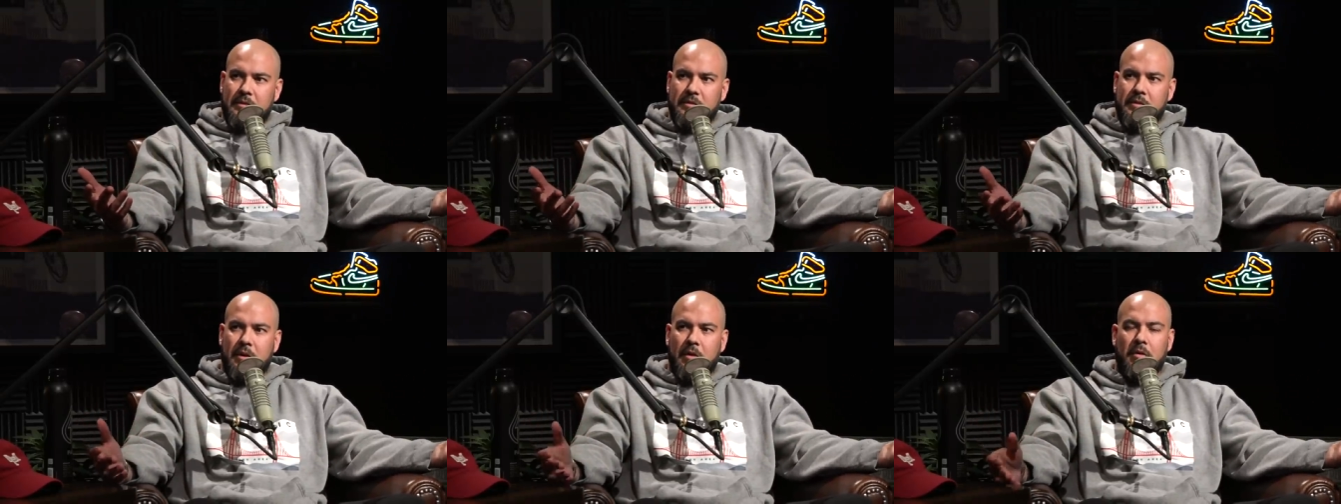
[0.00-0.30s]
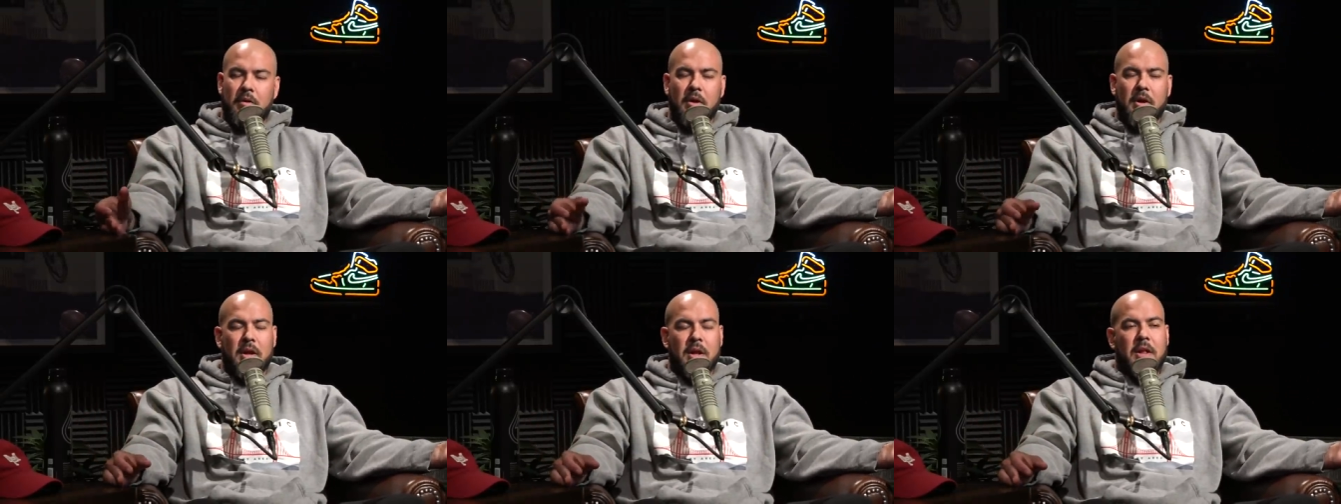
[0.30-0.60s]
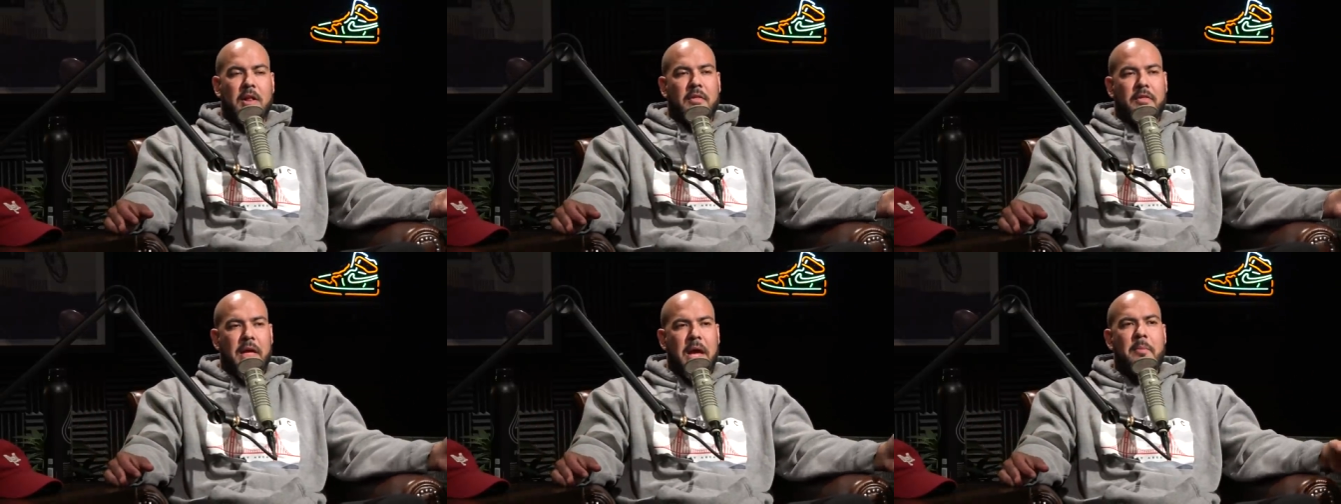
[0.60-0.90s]
So
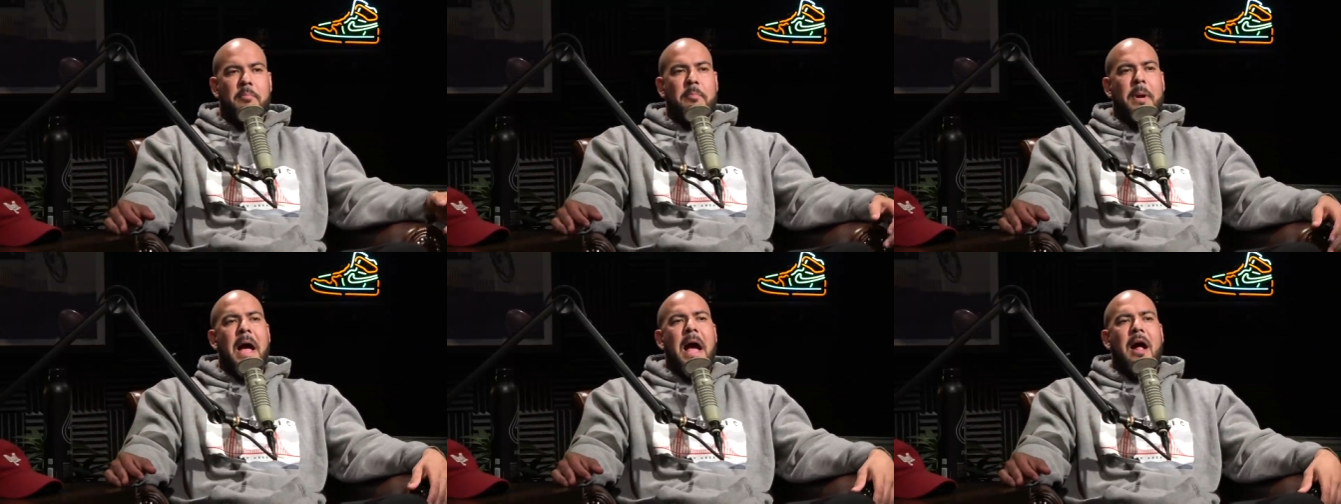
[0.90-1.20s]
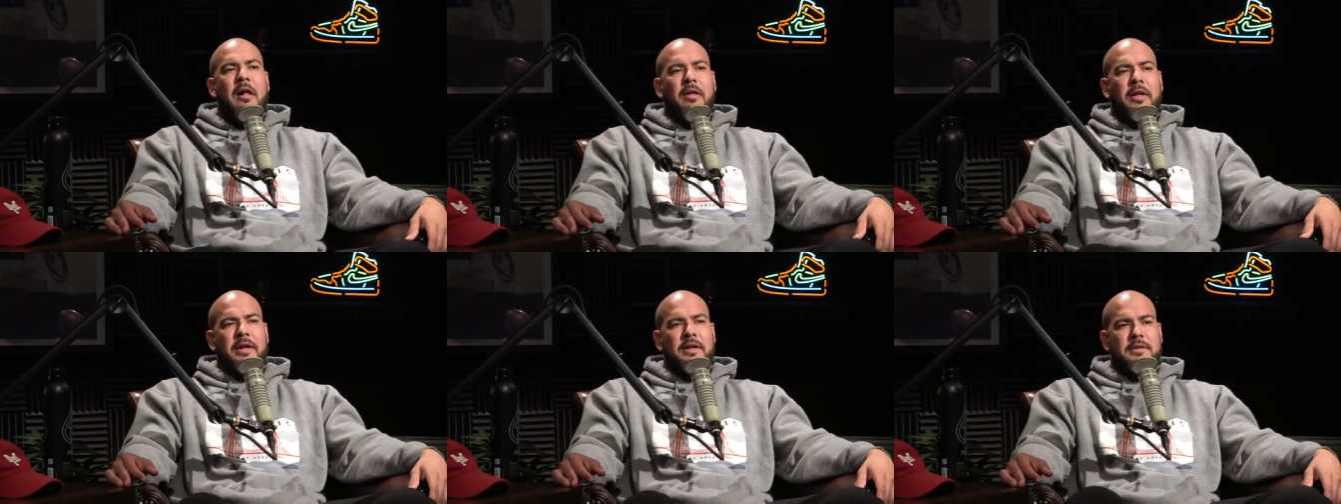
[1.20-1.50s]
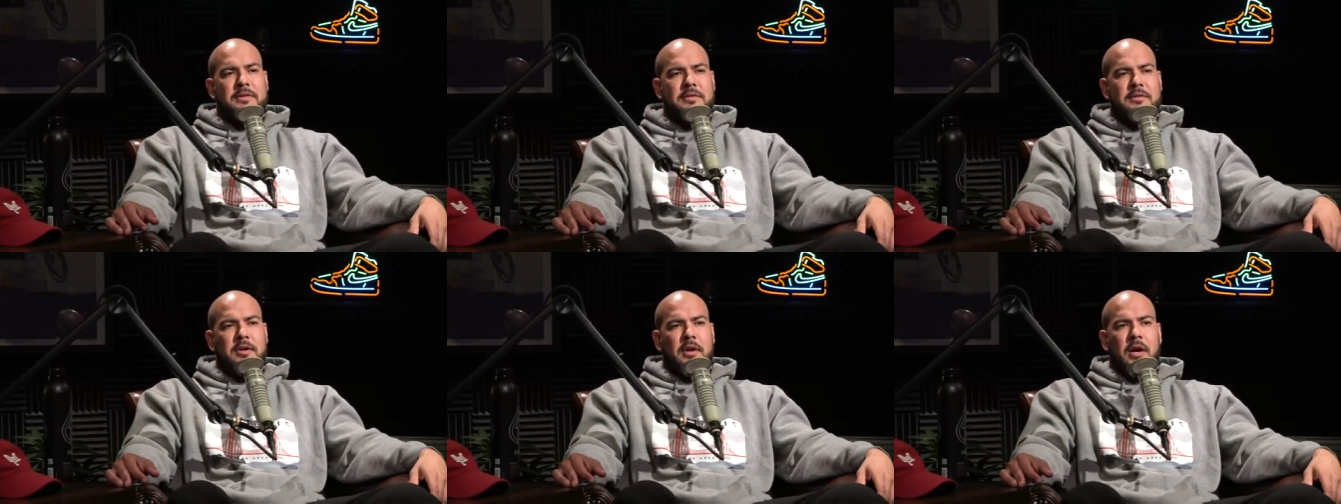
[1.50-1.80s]
that
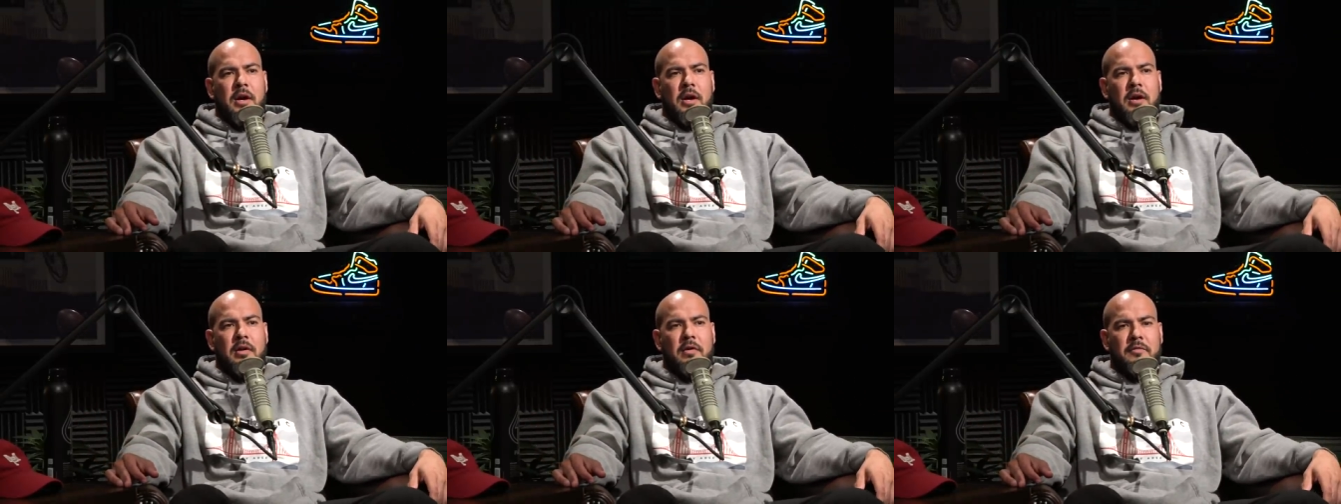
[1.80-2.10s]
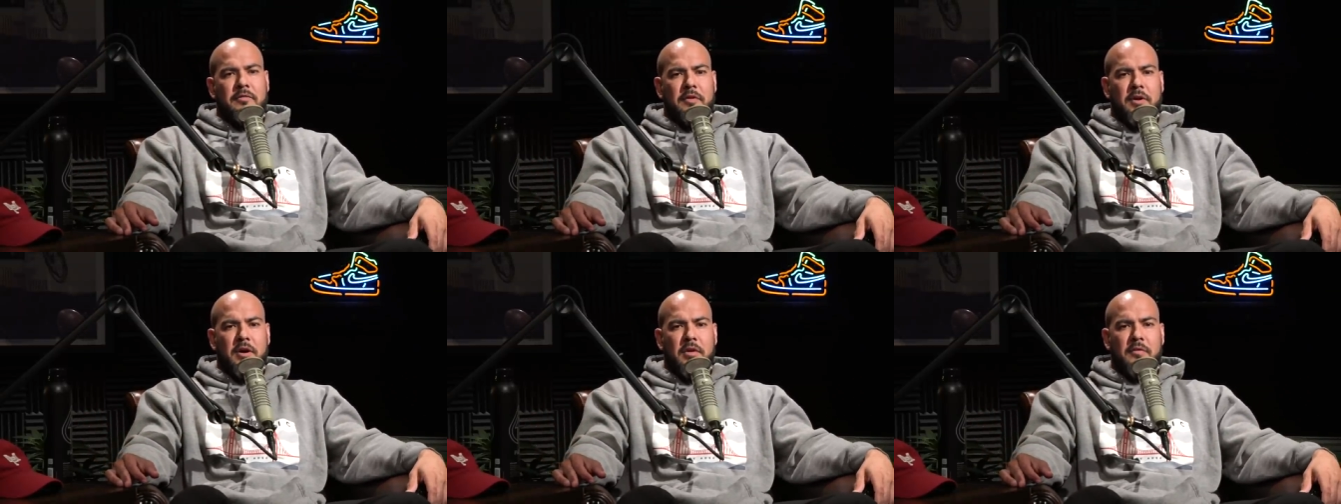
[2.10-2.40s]
balance of